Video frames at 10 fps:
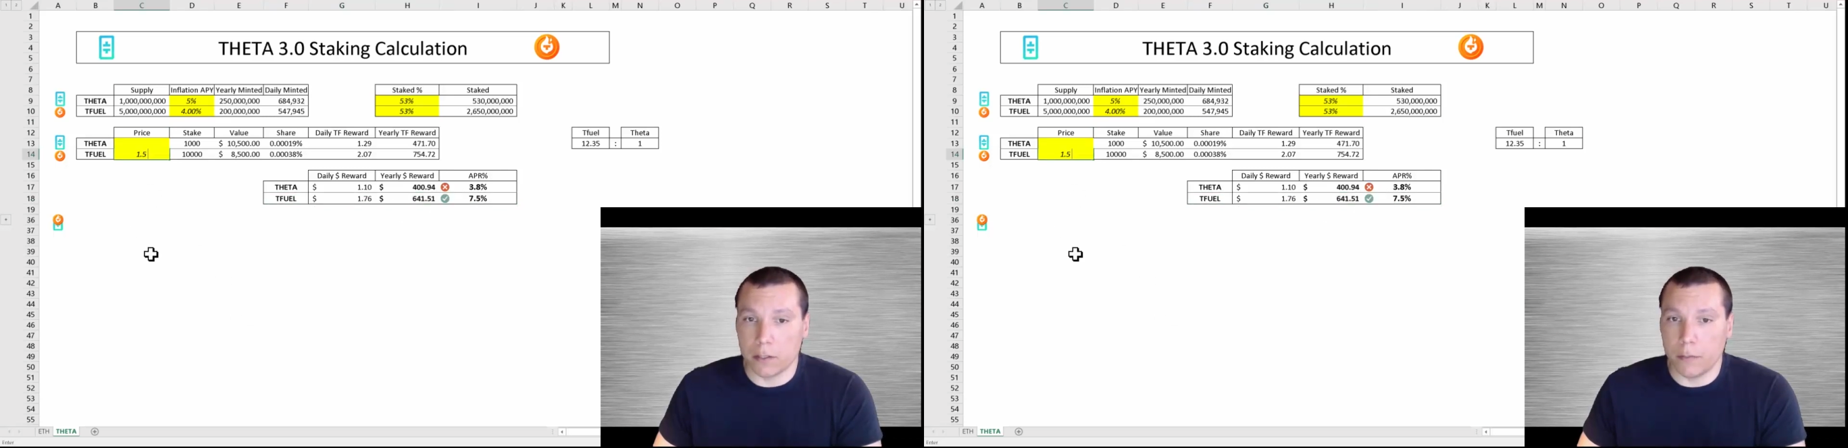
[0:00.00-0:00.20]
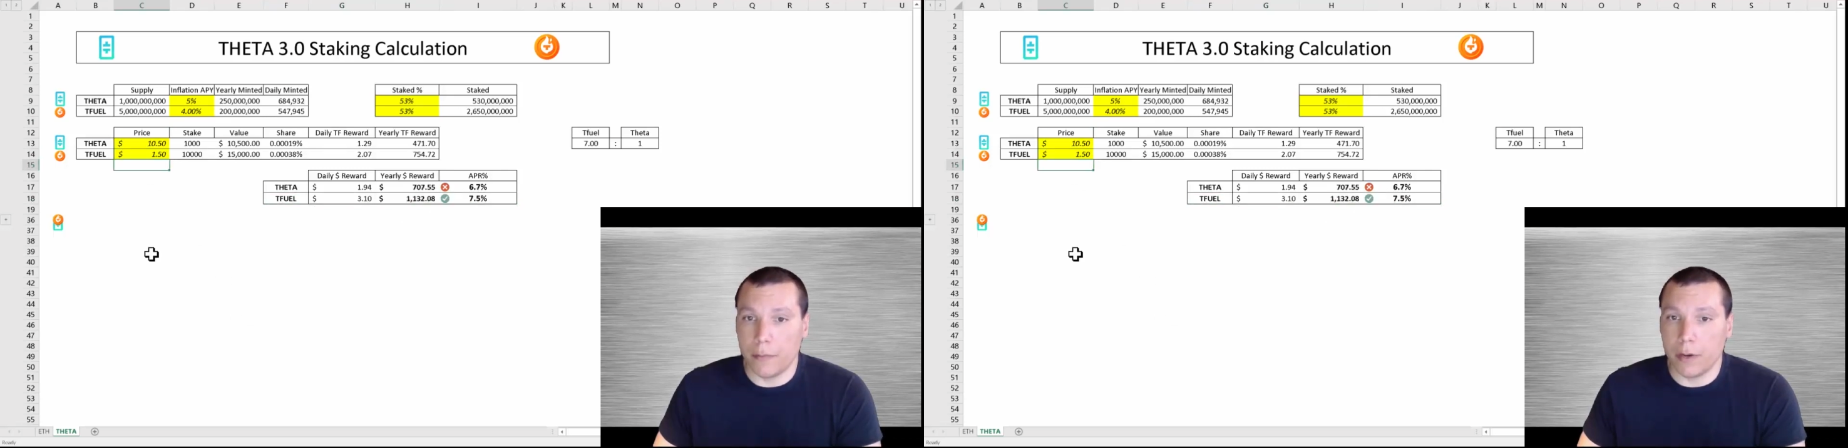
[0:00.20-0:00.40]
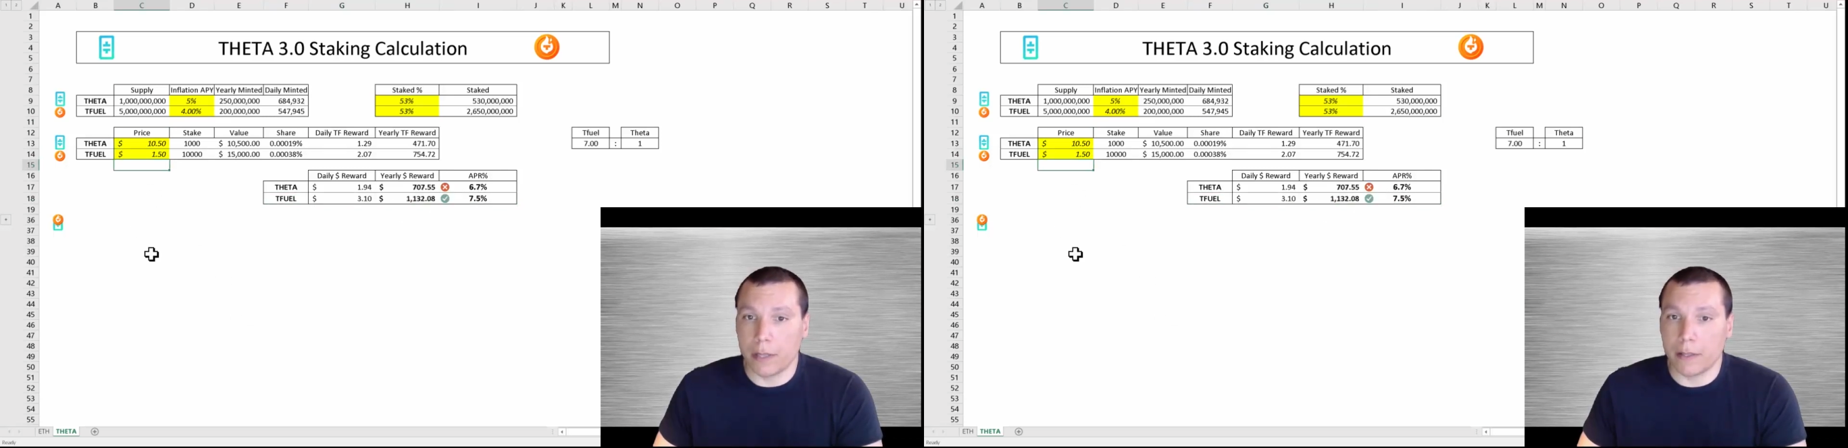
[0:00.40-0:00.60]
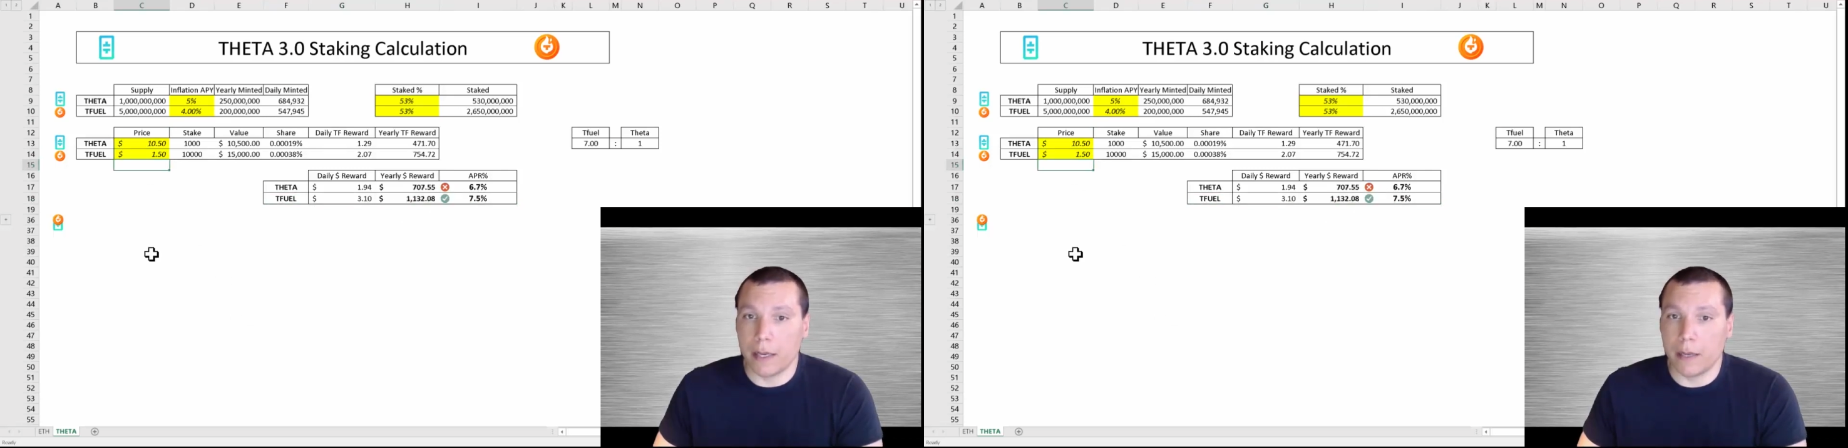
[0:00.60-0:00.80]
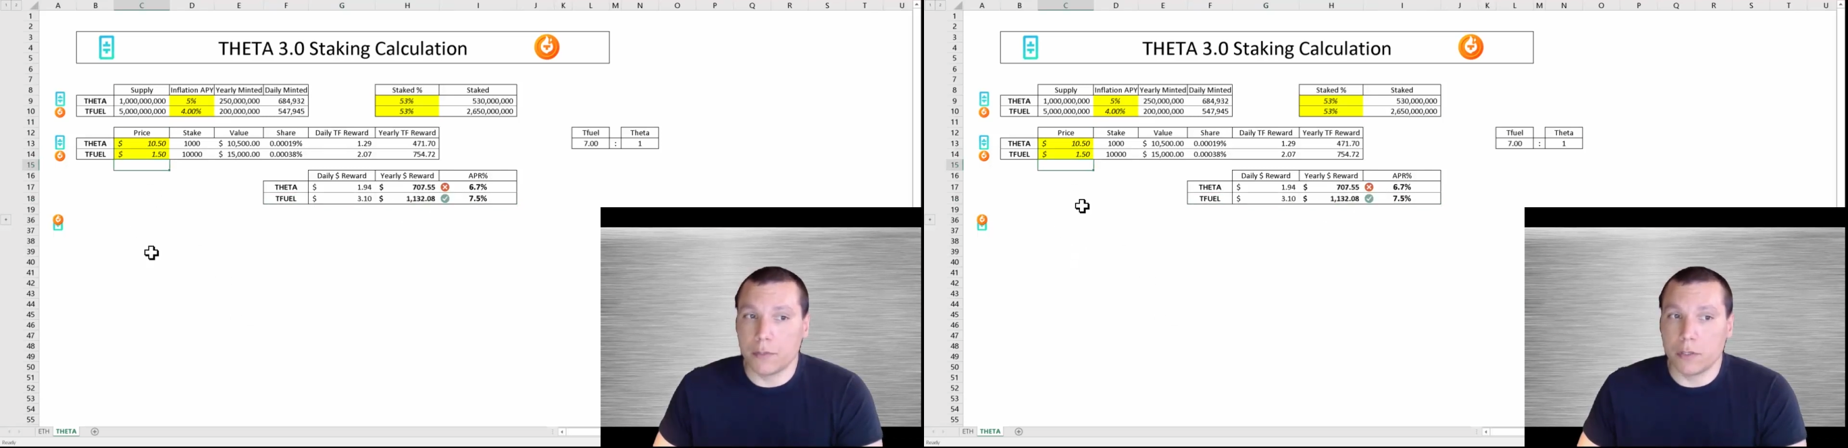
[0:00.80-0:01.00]
So maybe you get
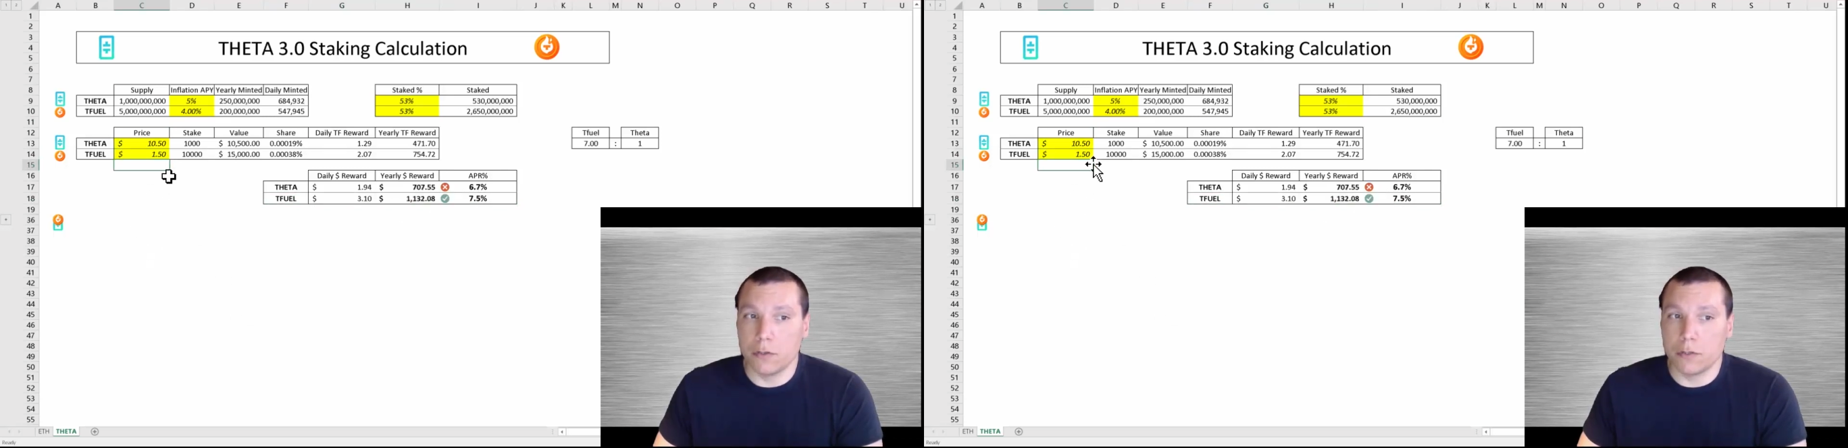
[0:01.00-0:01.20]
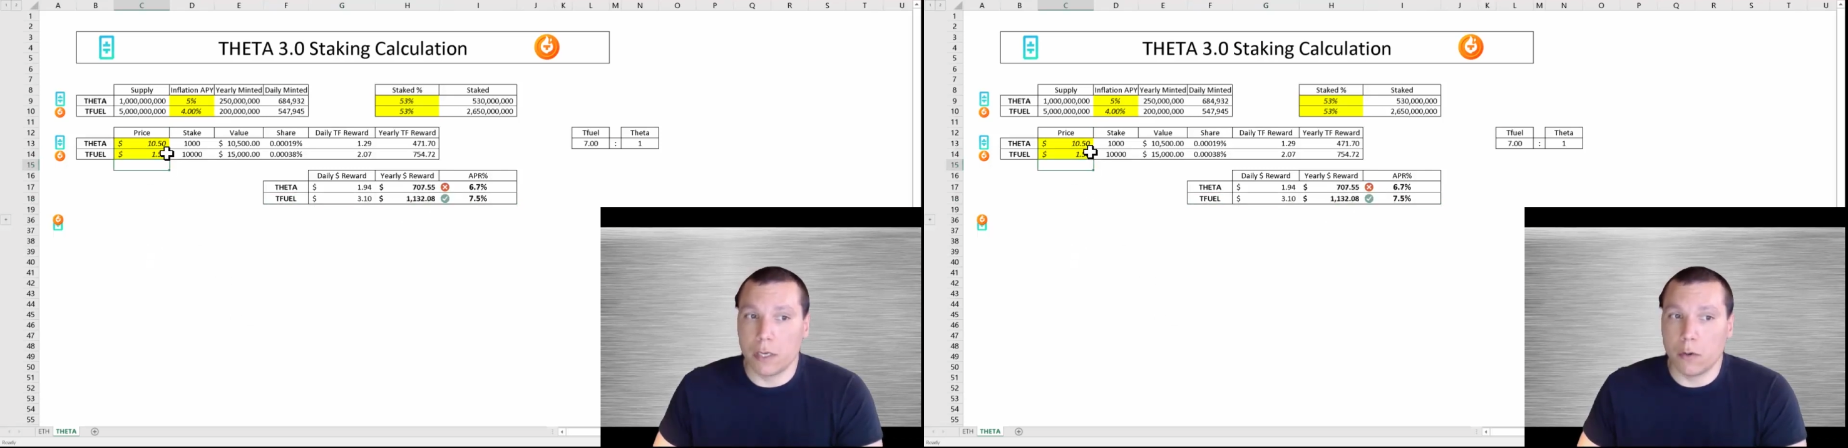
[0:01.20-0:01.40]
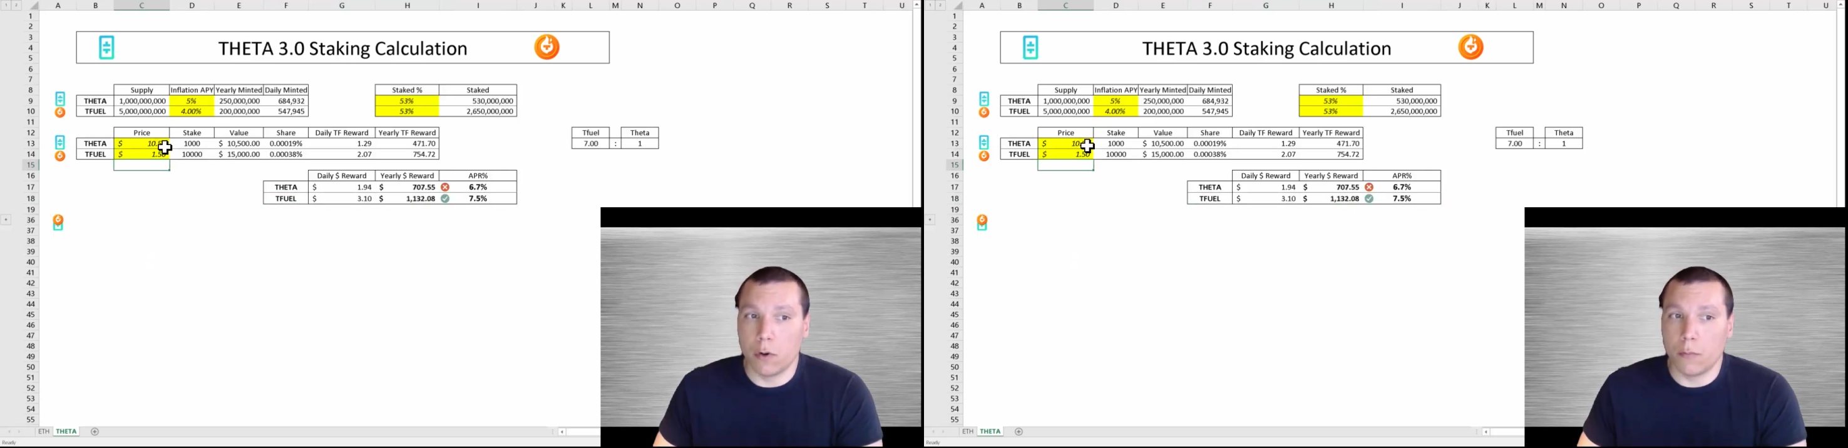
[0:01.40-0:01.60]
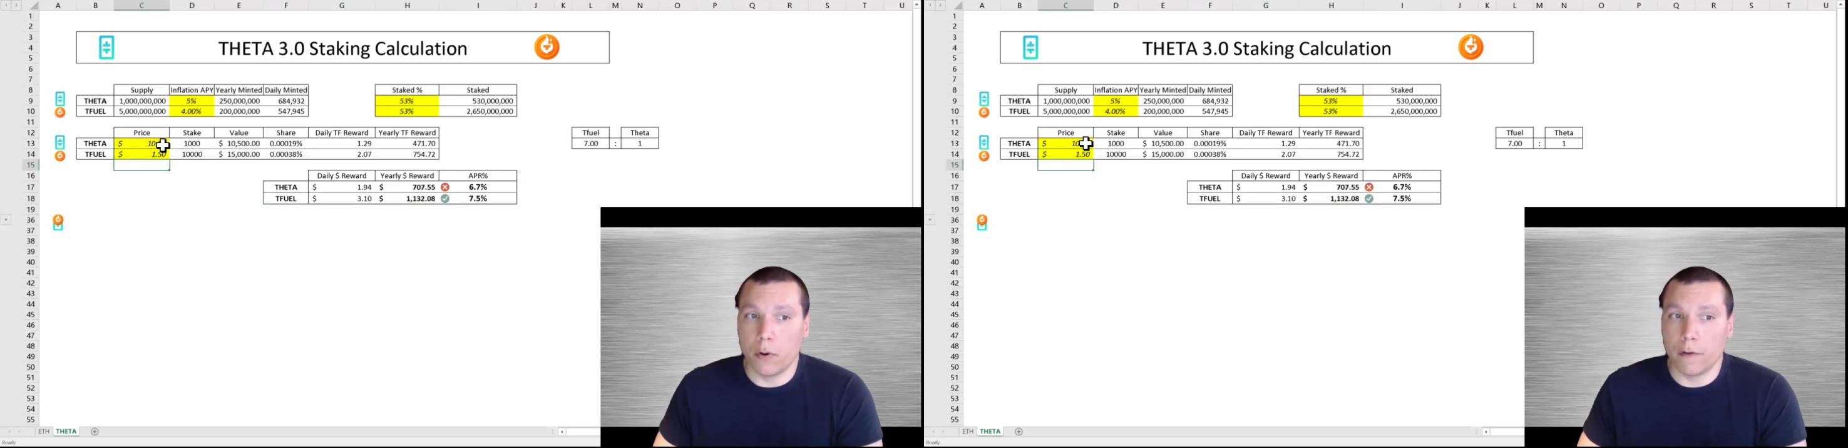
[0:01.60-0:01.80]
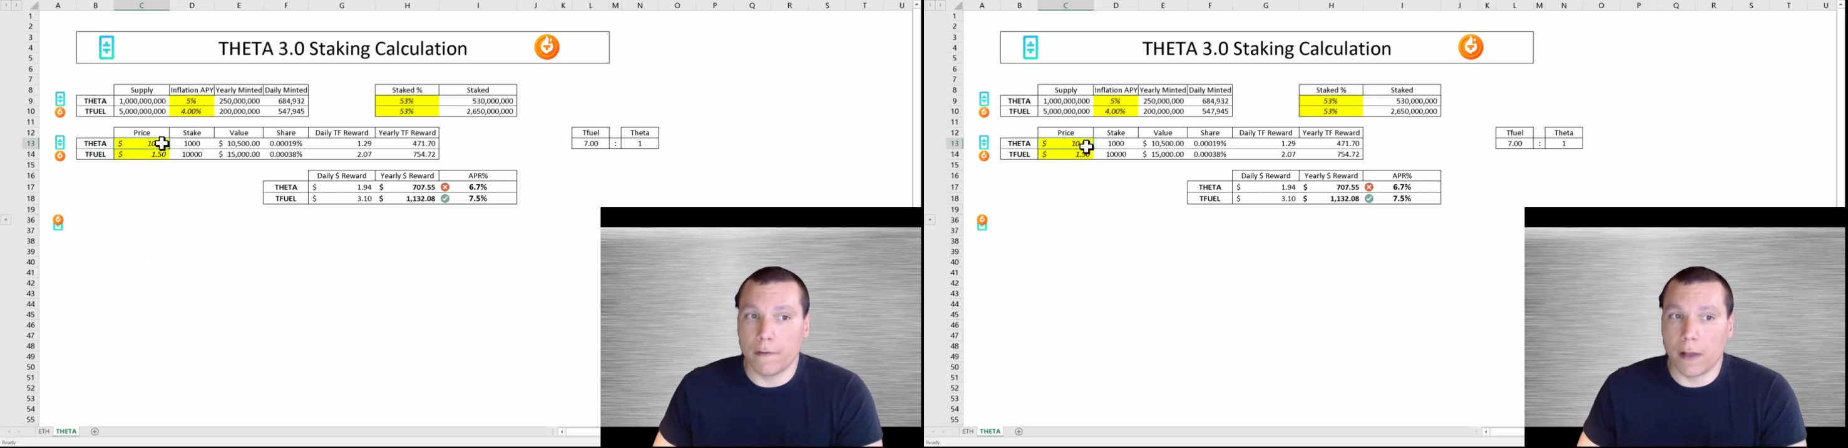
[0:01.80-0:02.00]
that up to, say,
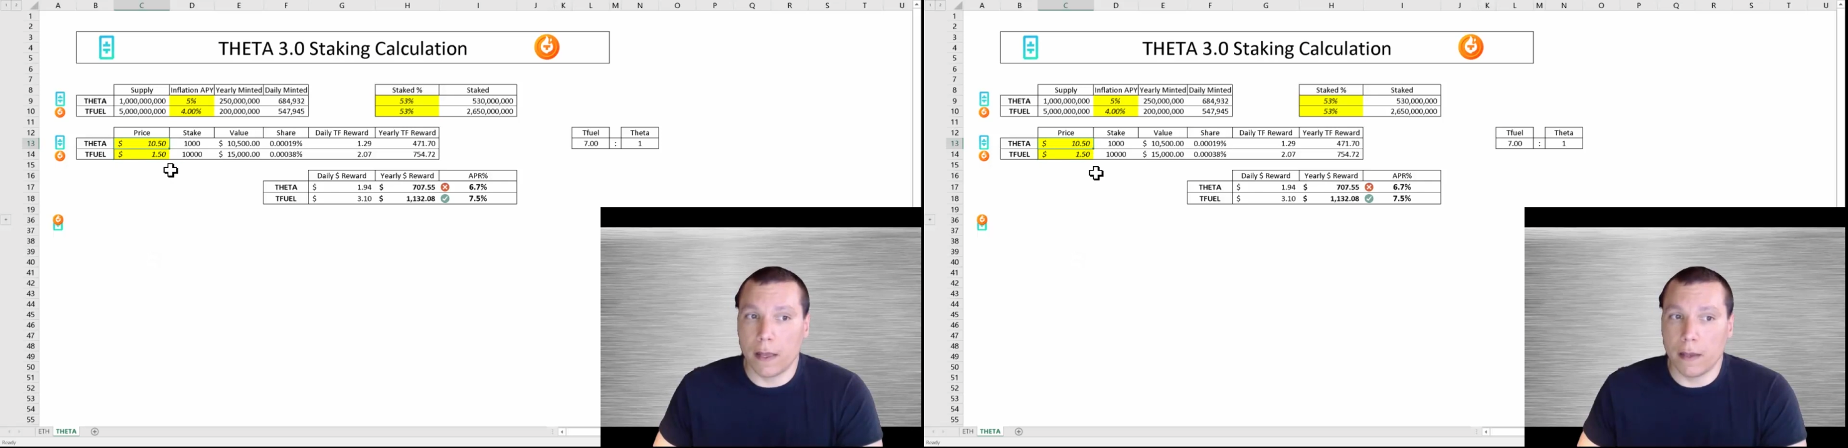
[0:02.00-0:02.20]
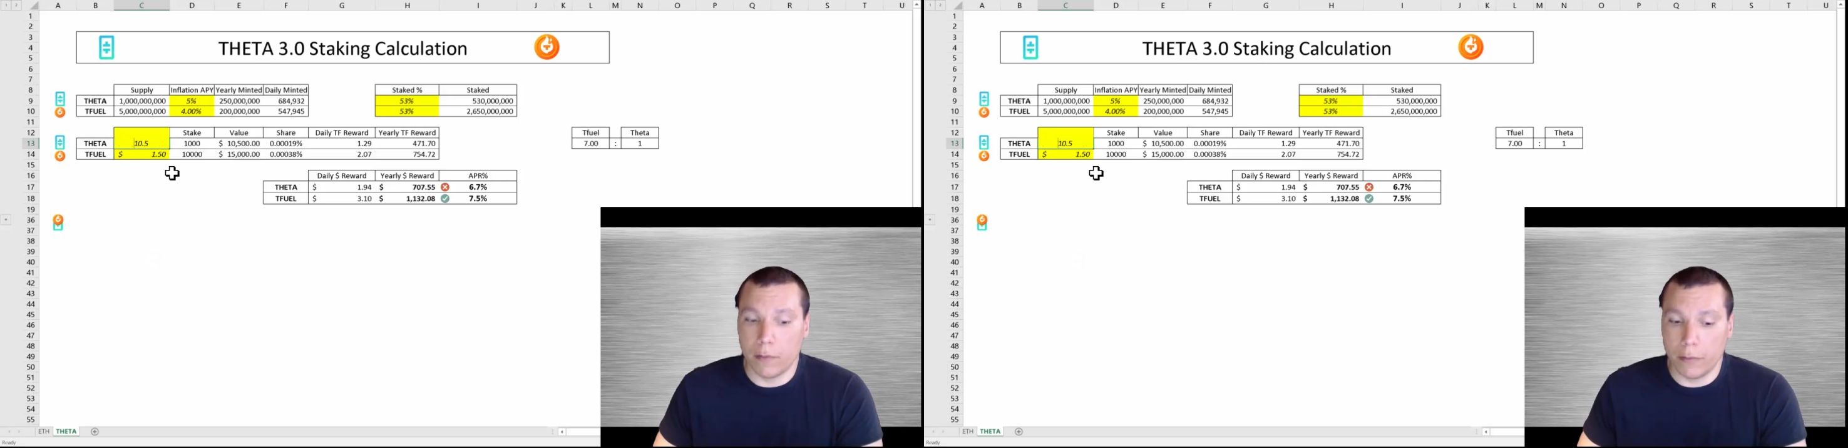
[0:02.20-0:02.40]
1.5.